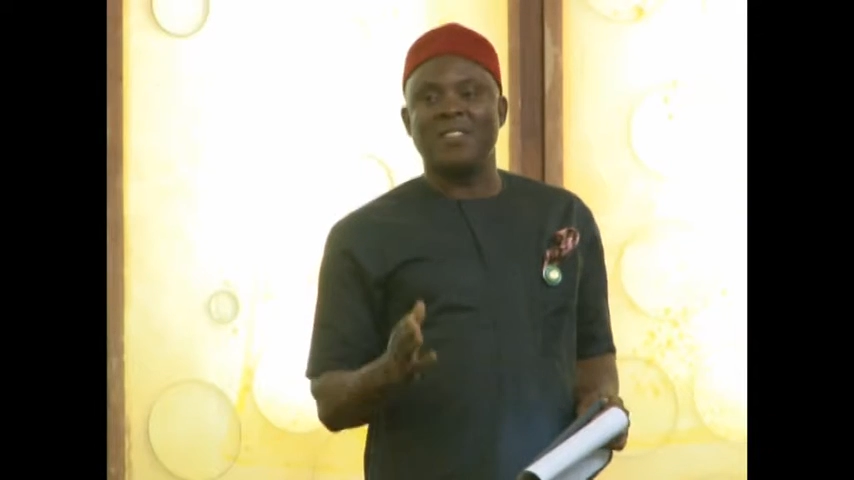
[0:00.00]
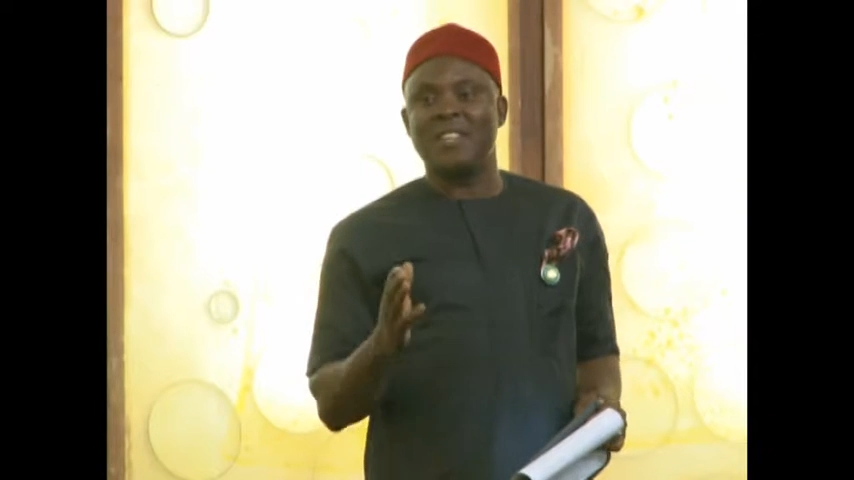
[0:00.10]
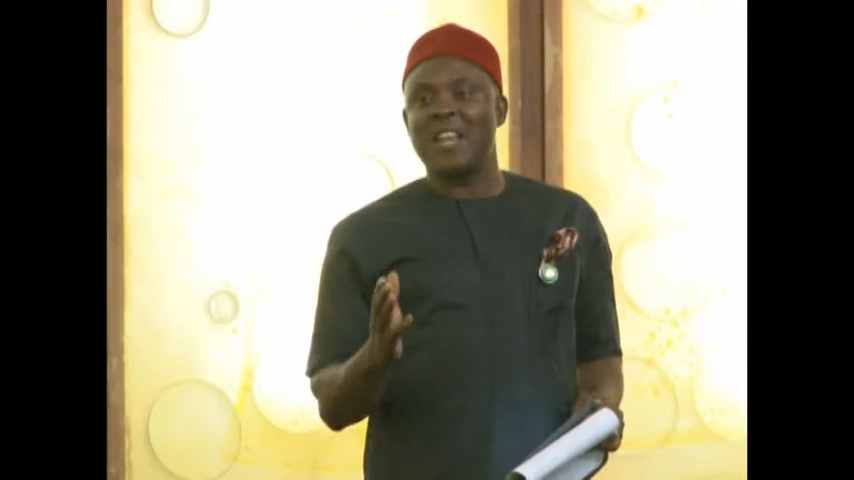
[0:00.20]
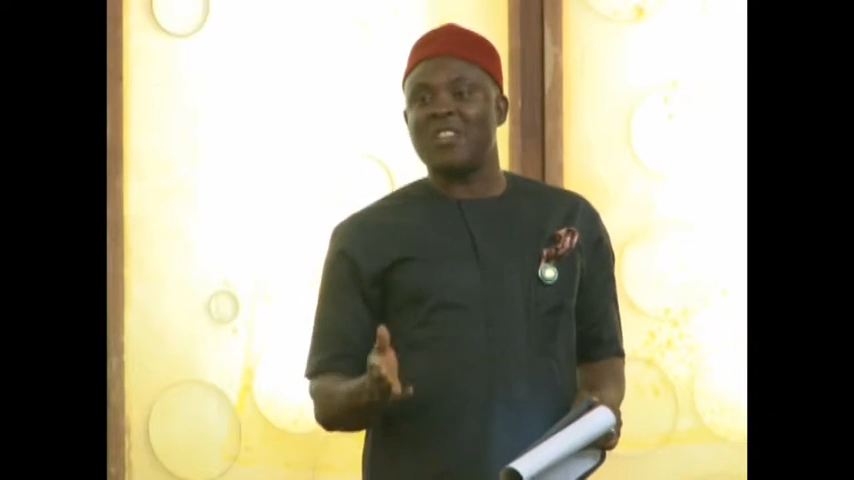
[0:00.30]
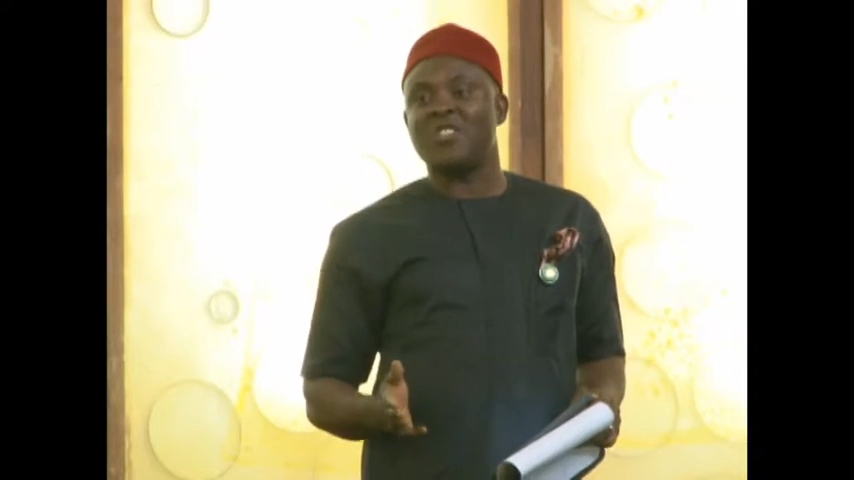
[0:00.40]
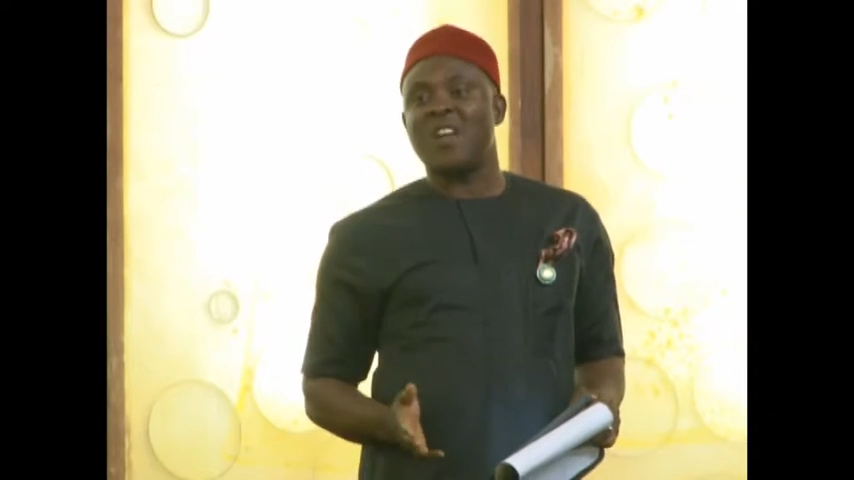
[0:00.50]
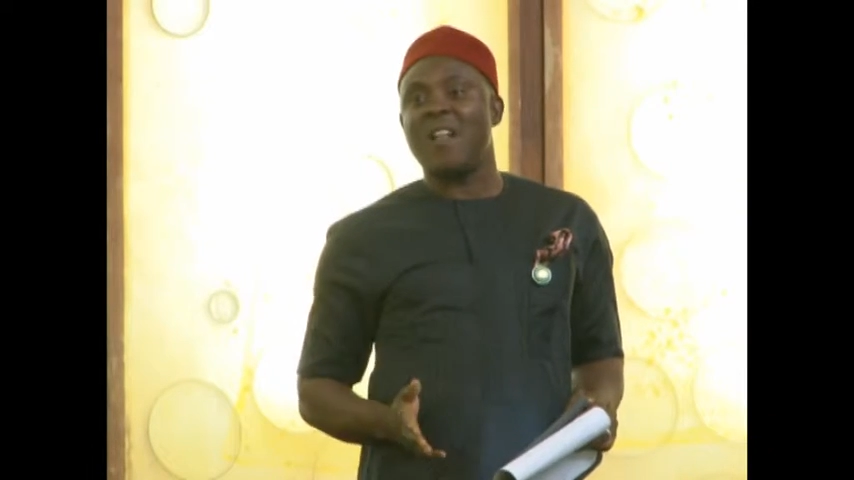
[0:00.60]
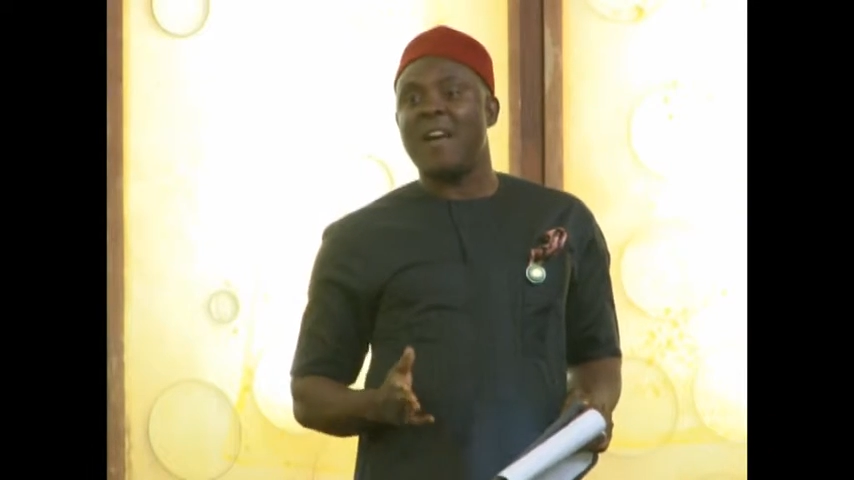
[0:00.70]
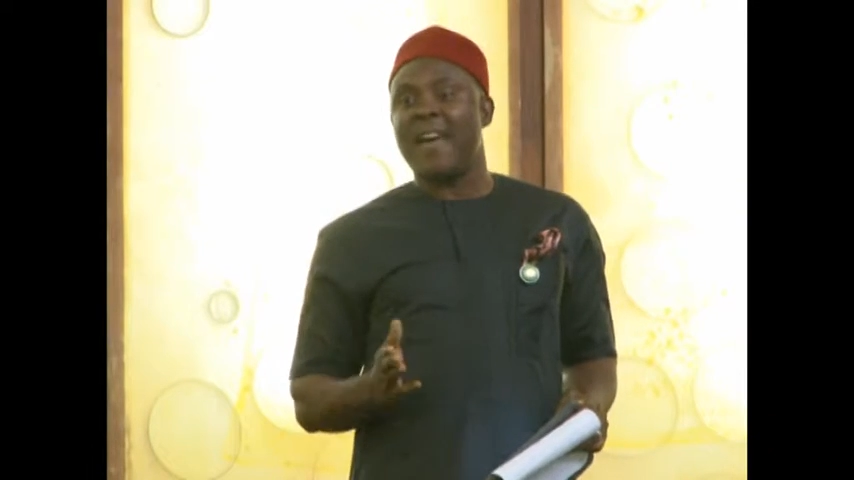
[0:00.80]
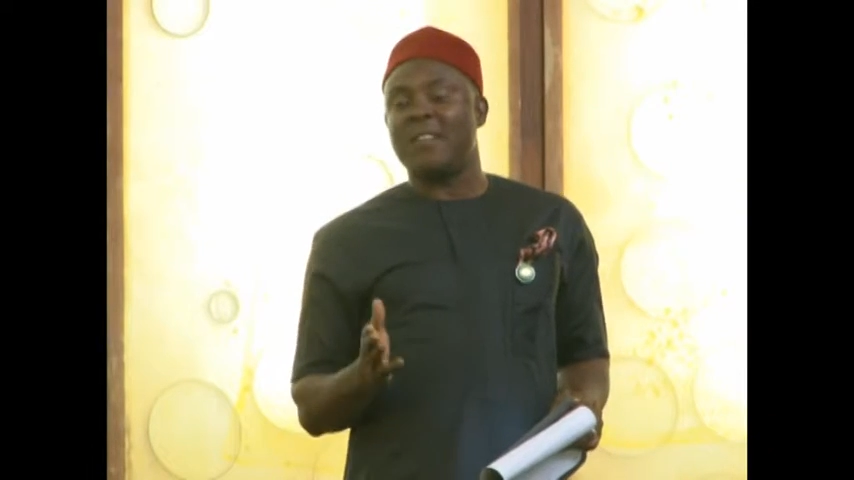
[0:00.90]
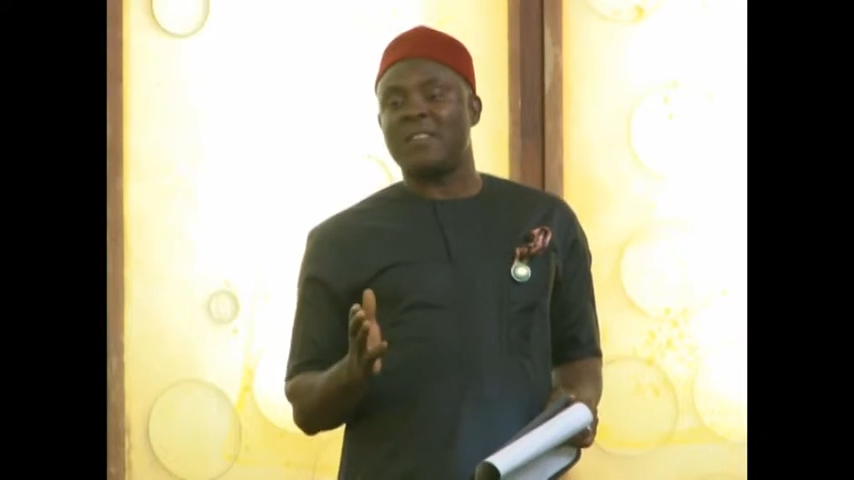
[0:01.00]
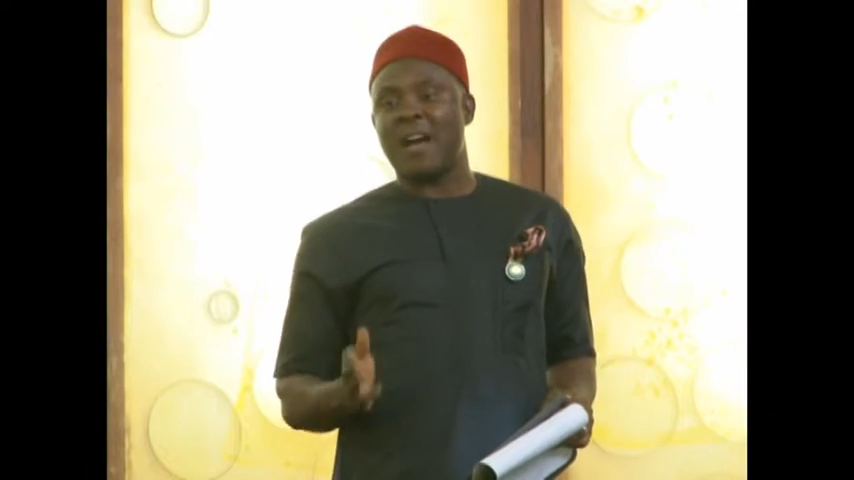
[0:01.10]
the National Health